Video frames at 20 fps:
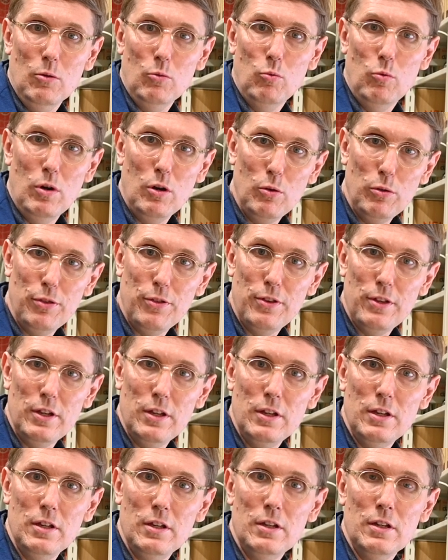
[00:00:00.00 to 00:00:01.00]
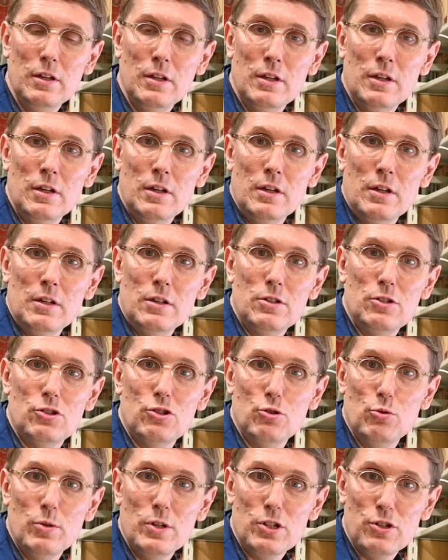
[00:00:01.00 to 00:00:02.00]
wealthy
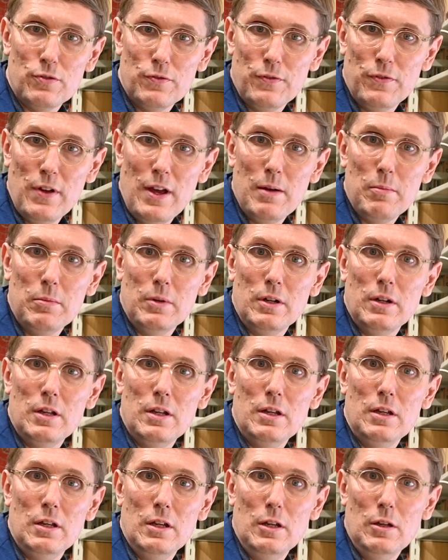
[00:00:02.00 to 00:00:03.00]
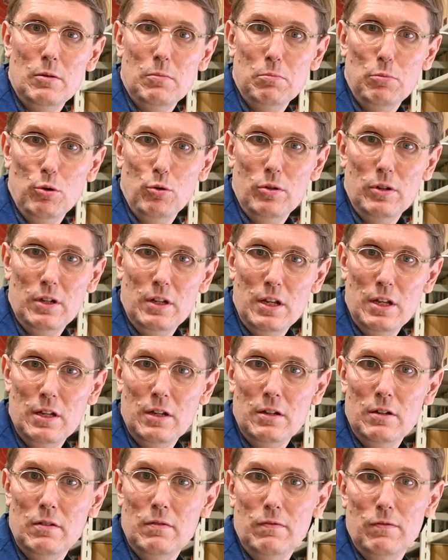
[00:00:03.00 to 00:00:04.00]
Jewish family in
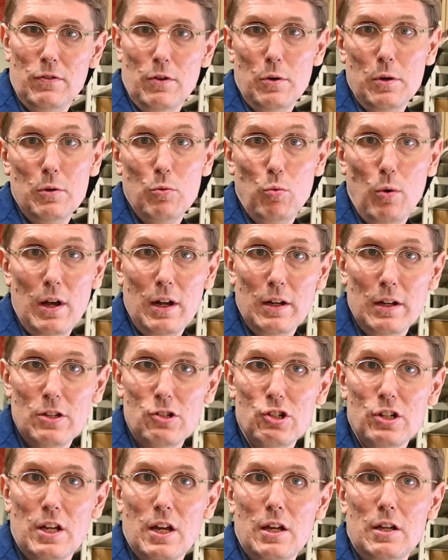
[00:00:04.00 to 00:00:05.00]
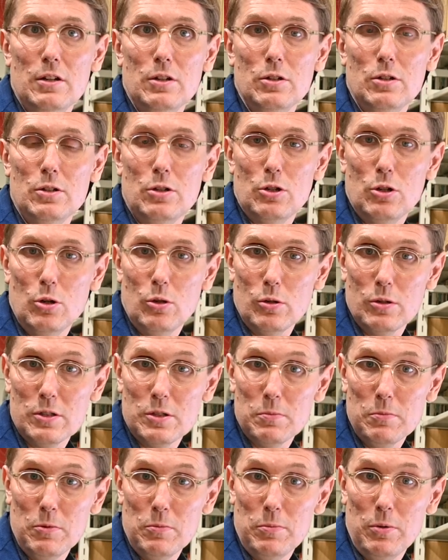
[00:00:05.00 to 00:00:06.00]
Berlin, very well educated,
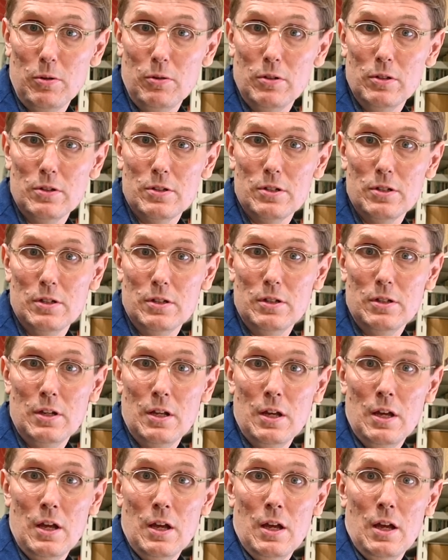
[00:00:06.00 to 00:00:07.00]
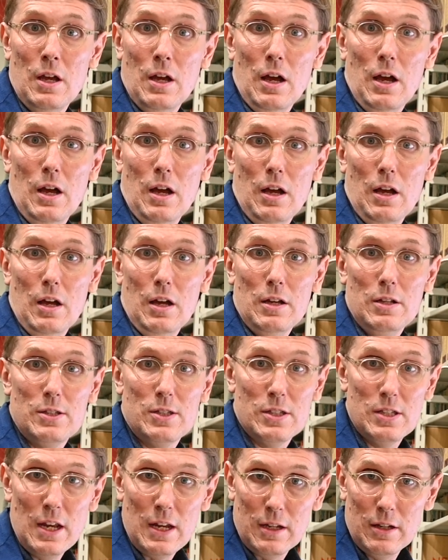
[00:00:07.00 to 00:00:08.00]
cosmopolitan,
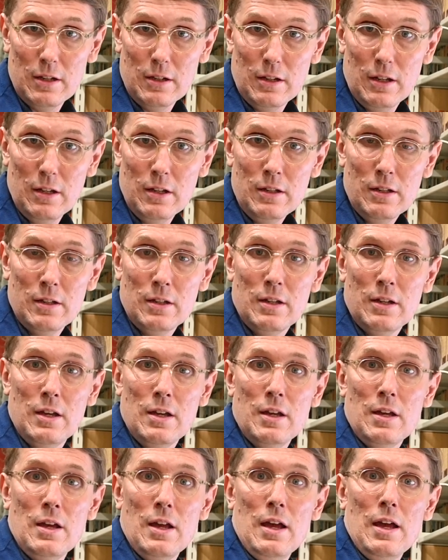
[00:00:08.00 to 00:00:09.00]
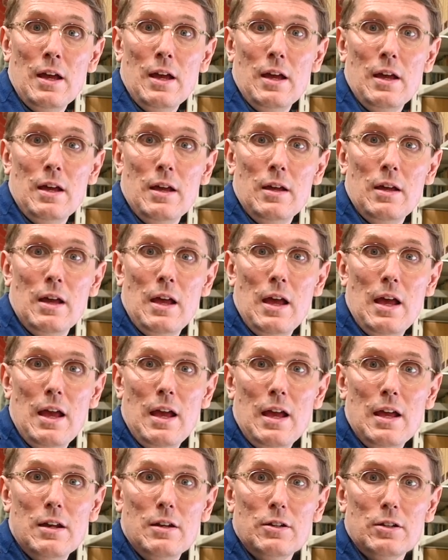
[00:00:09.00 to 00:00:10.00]
secular,
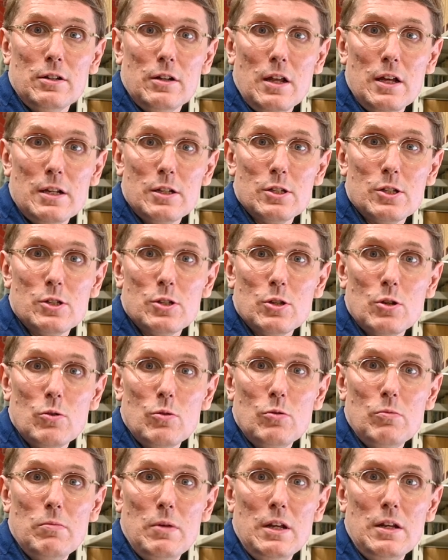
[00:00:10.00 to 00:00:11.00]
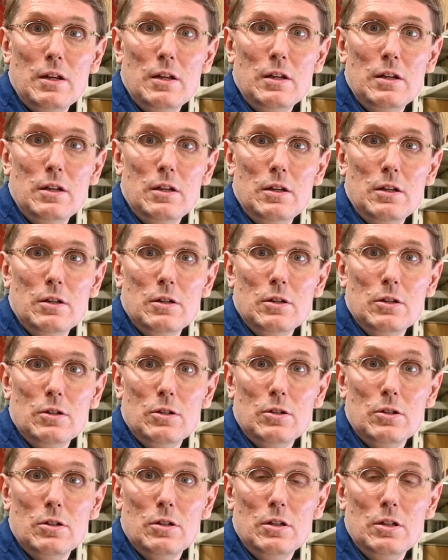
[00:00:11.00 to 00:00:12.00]
and like so many
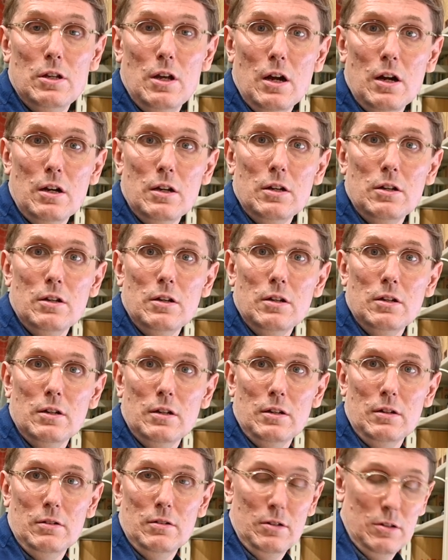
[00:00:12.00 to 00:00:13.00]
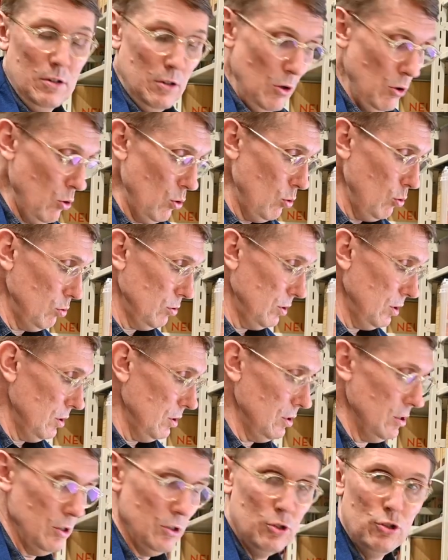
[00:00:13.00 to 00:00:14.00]
young and
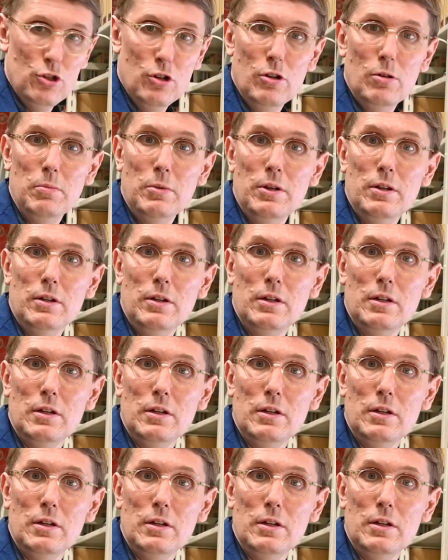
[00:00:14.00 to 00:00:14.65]
older German